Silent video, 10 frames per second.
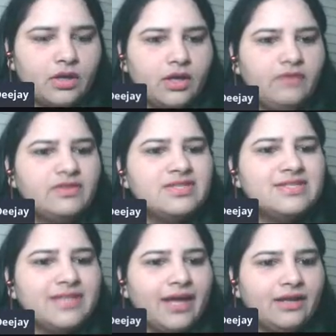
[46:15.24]
Even
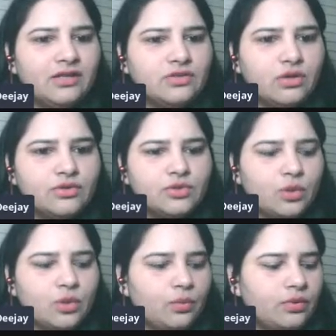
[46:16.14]
state is also
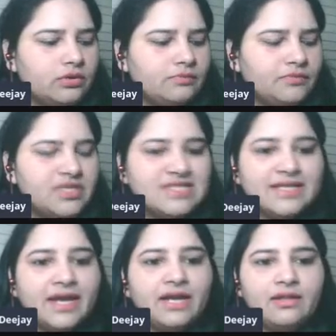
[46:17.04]
a word.
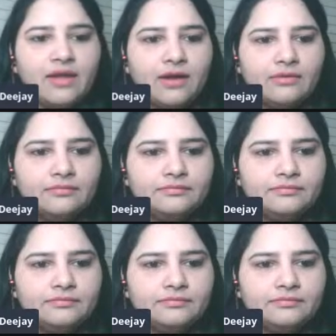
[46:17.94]
State that.